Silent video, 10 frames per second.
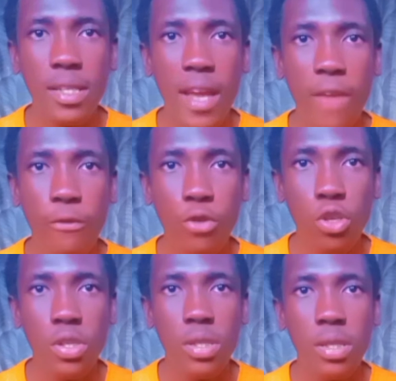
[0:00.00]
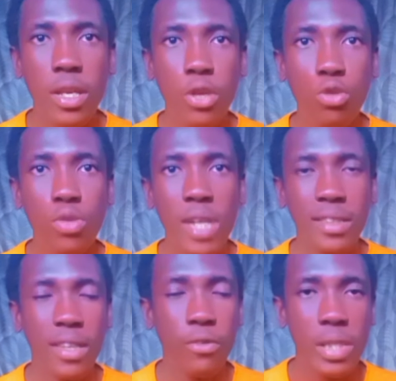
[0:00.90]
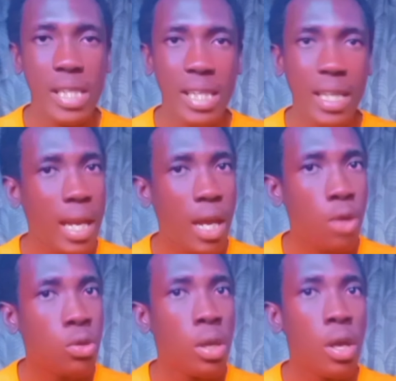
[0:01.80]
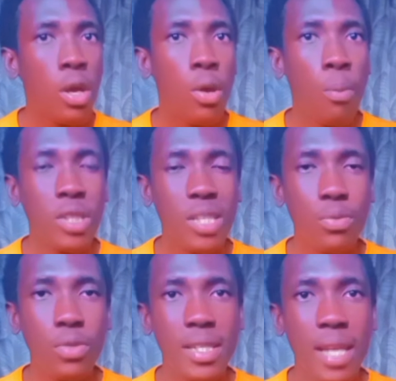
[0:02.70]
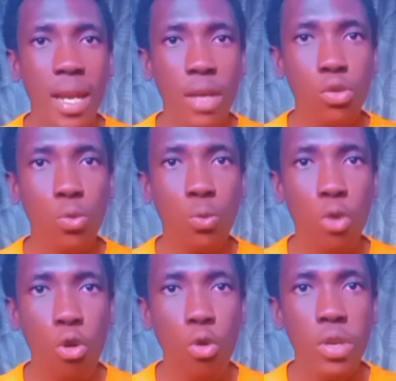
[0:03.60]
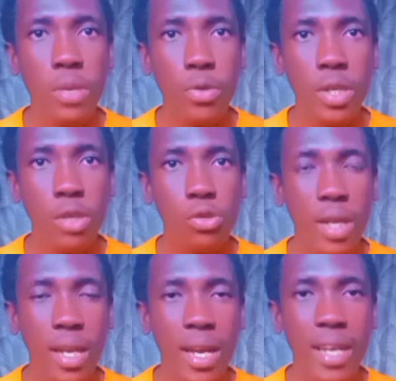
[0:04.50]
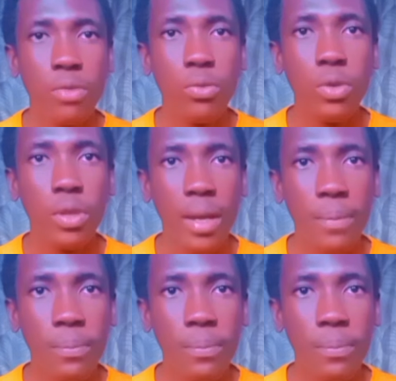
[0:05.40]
AI features a user interface that allows multiple designers to work on a project together in real time.